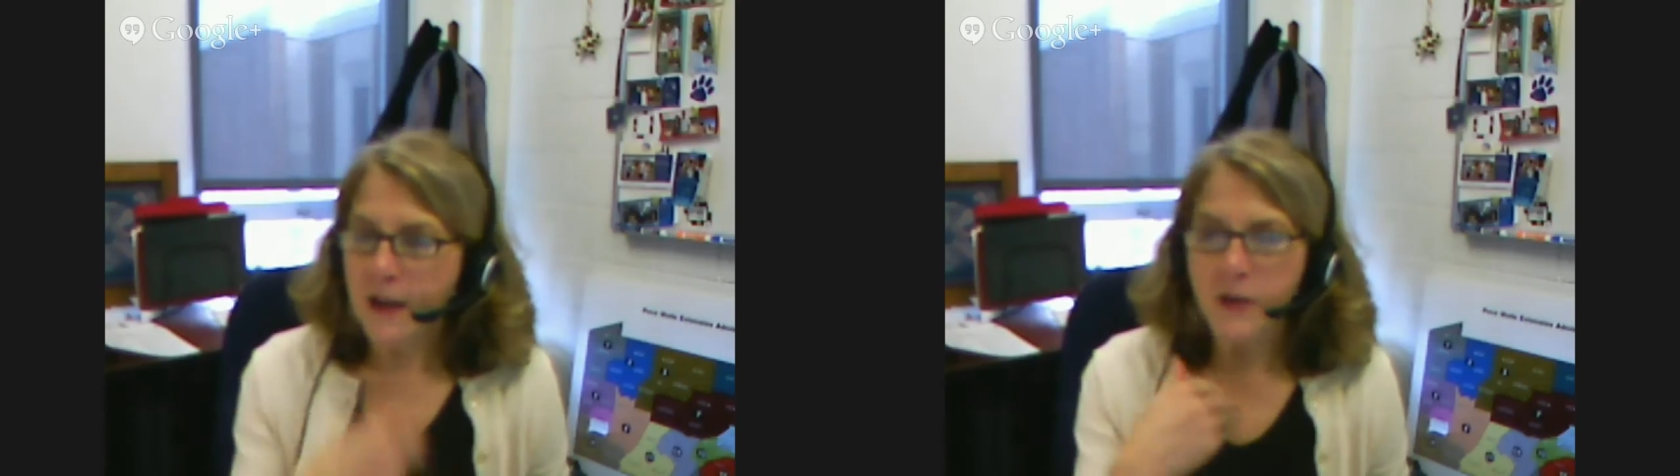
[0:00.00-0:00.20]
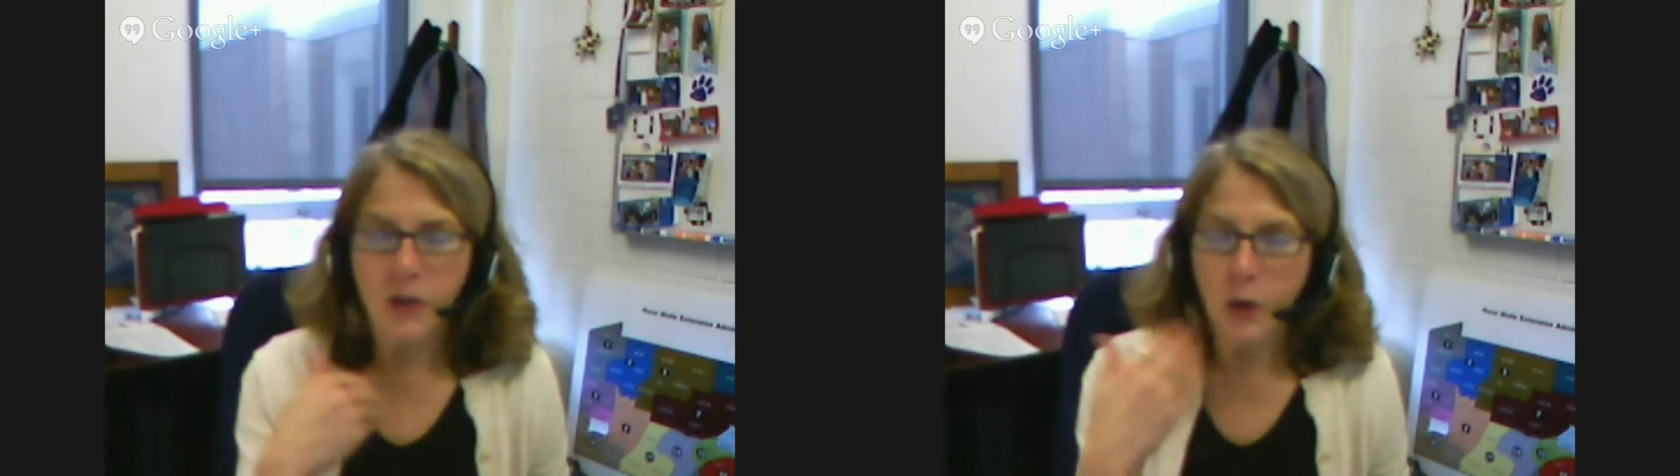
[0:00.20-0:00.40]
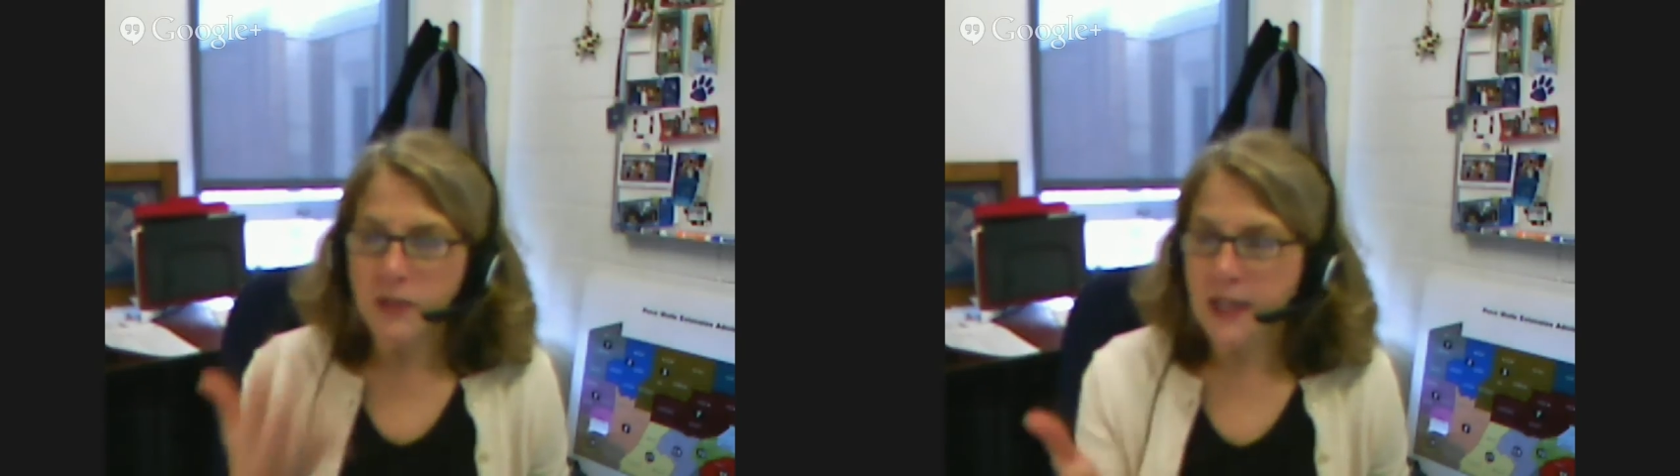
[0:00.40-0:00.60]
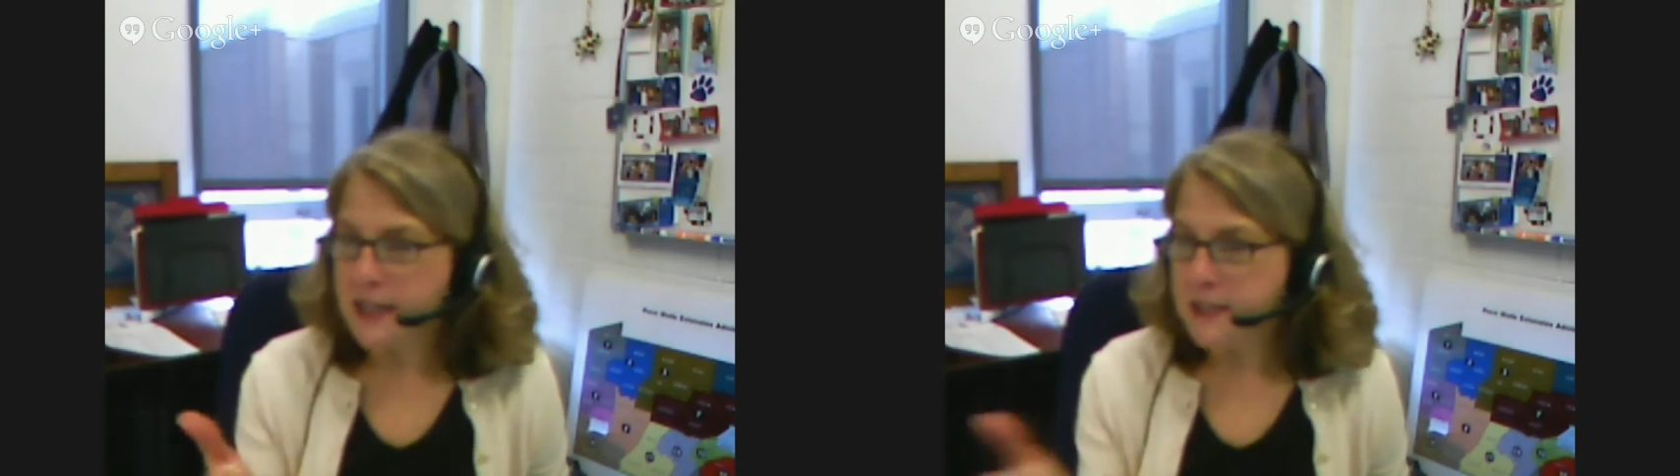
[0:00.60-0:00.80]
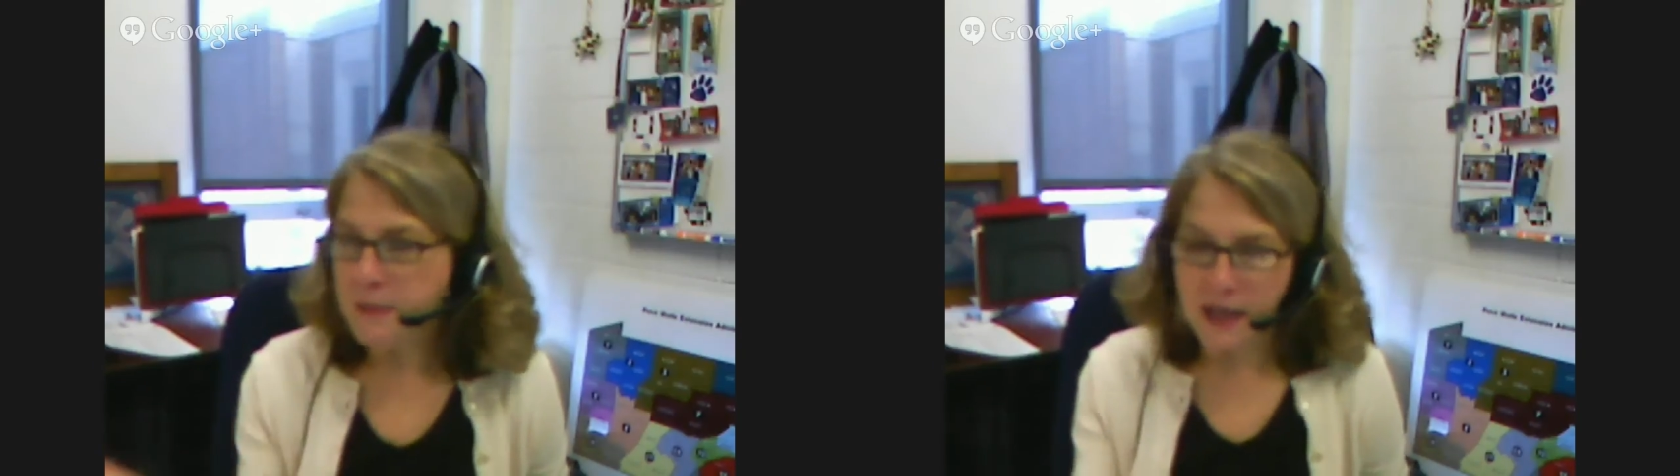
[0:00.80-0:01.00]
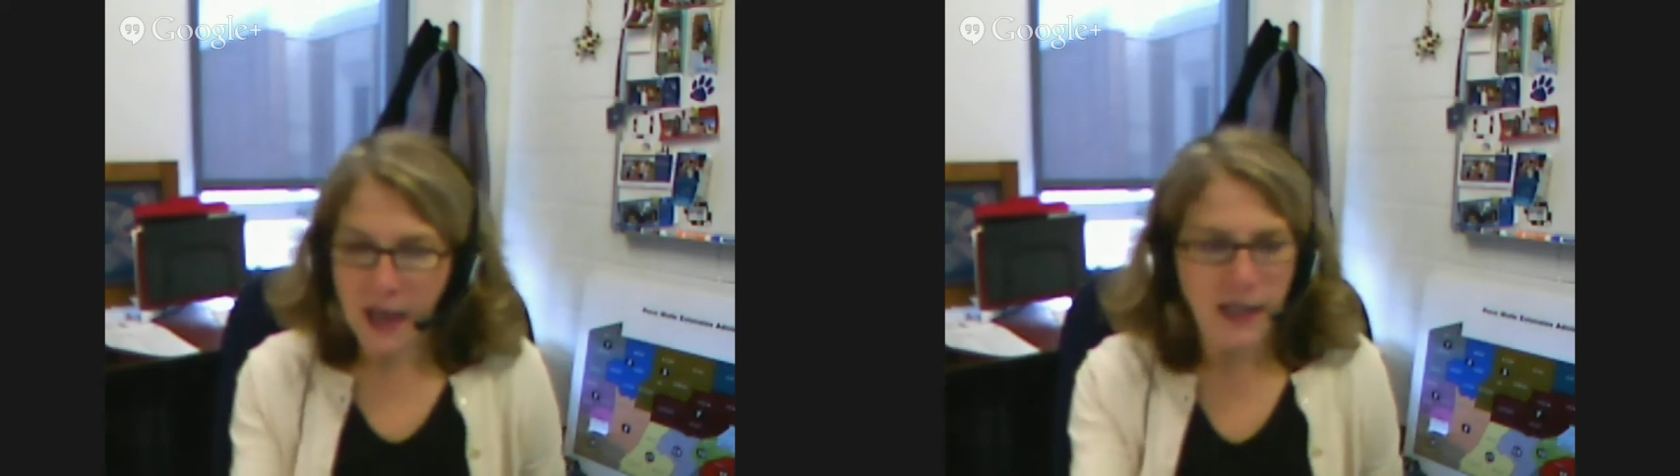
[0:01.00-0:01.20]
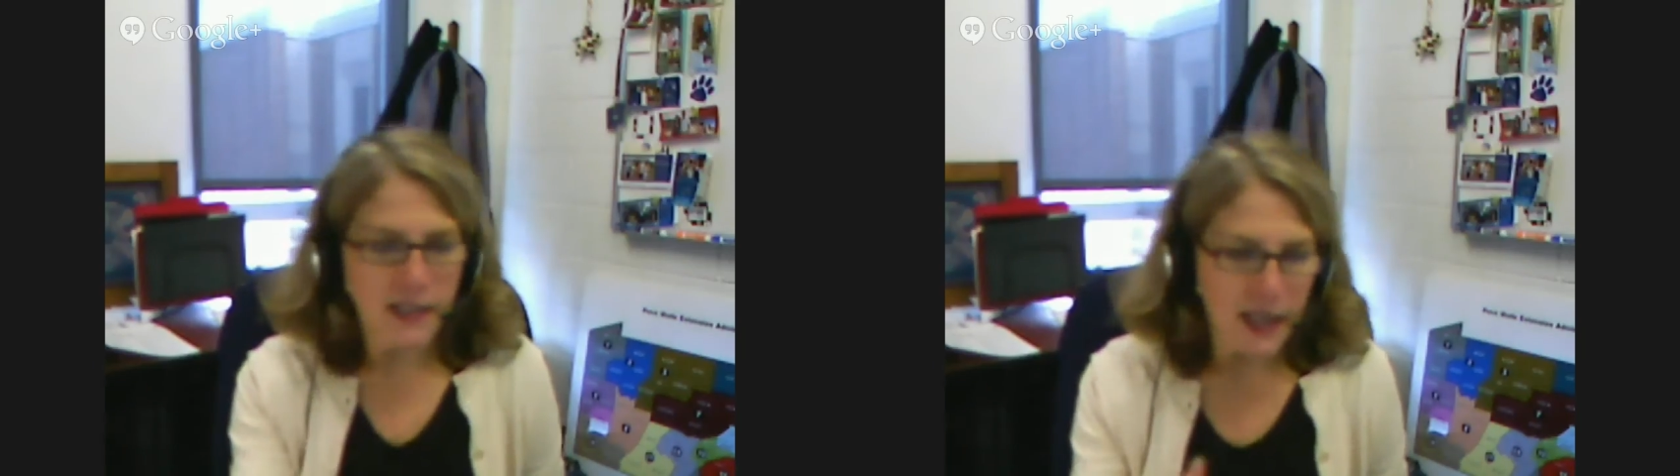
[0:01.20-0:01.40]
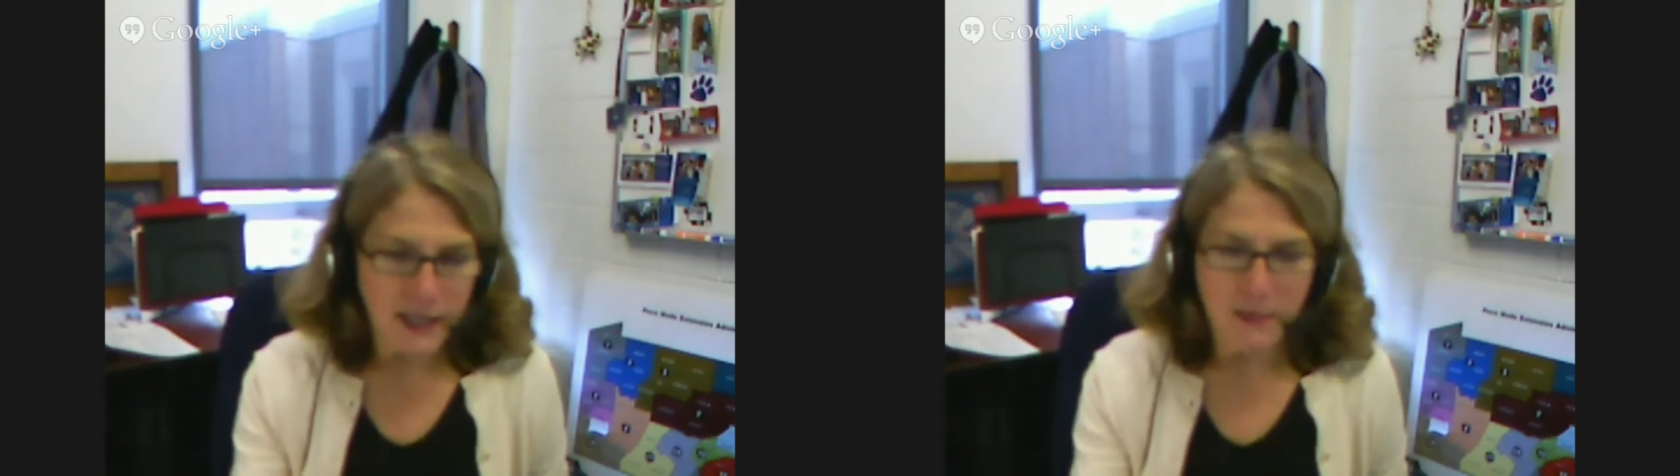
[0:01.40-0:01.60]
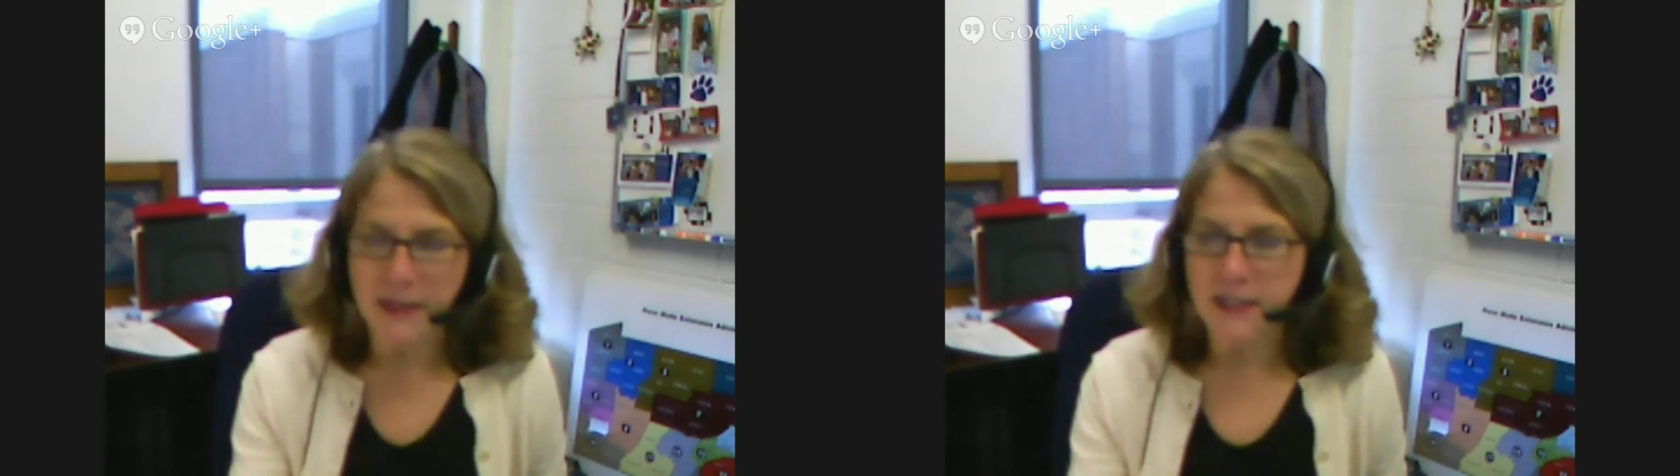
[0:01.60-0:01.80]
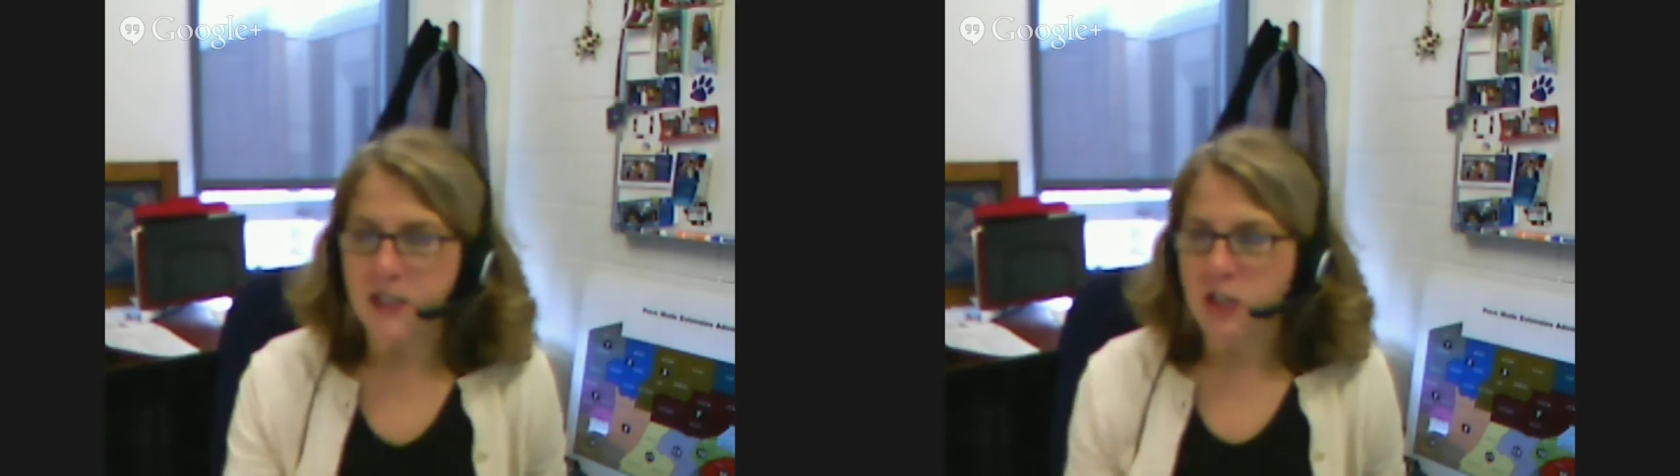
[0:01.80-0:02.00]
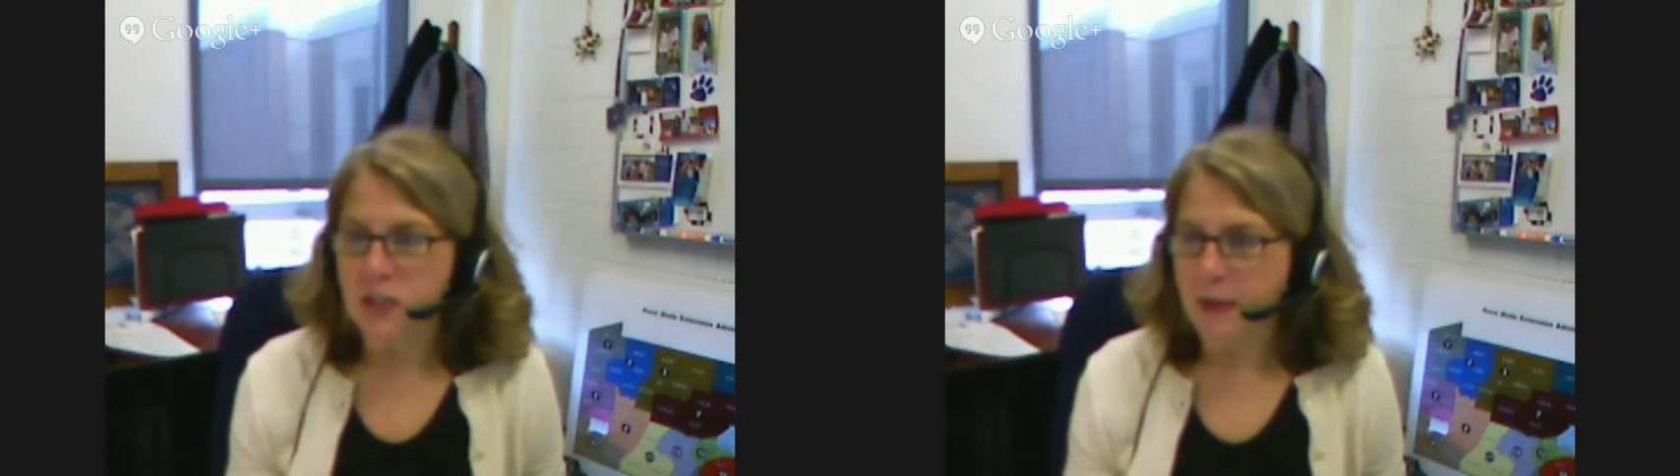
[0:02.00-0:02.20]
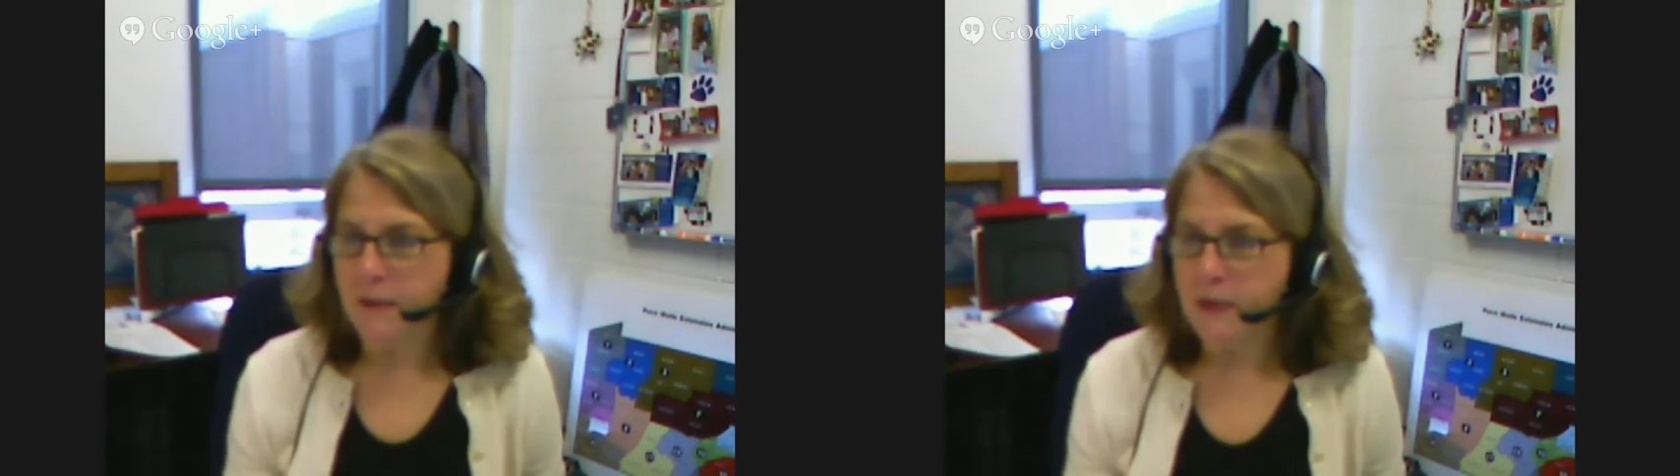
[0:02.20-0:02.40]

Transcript: You know, I get text messages about